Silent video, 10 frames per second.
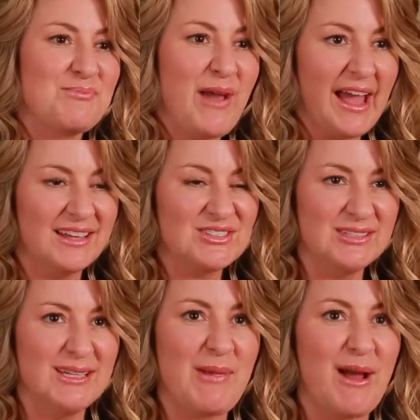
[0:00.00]
I'm
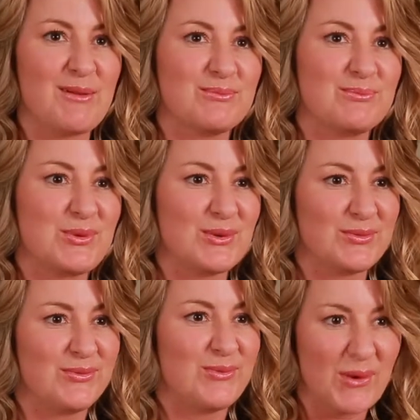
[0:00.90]
passionate about
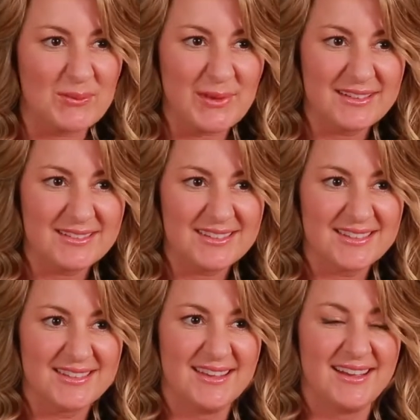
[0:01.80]
performance.